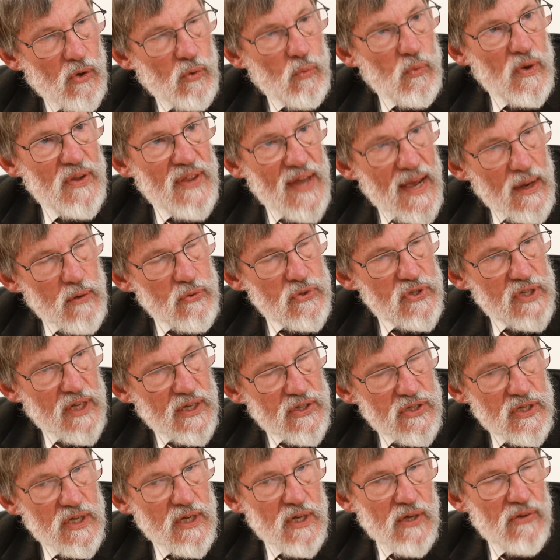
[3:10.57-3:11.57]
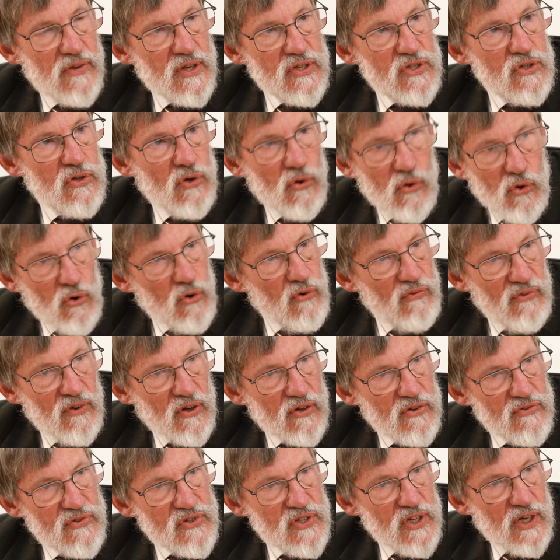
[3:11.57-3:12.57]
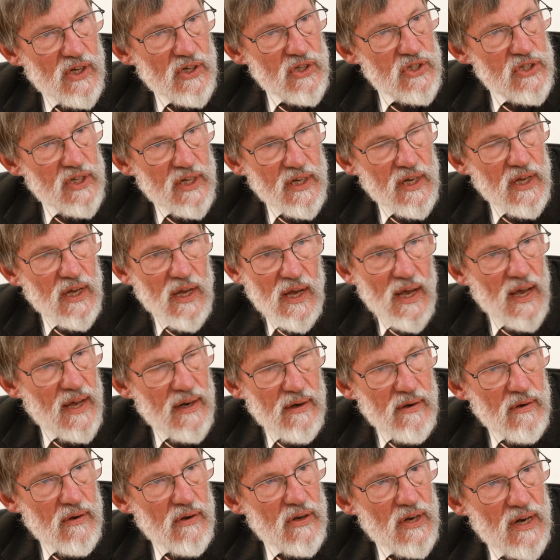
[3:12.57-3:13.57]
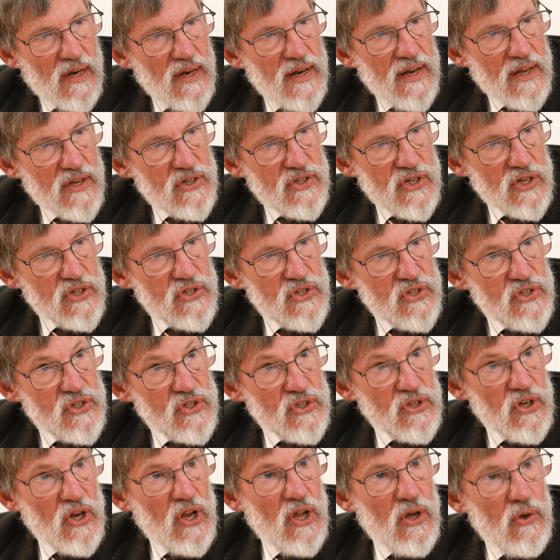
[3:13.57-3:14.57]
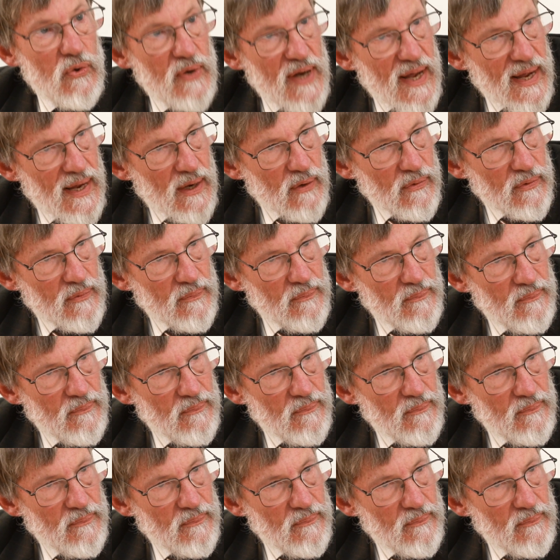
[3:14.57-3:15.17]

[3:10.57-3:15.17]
Without it, there's an awful lot of searching and clinics just slow down.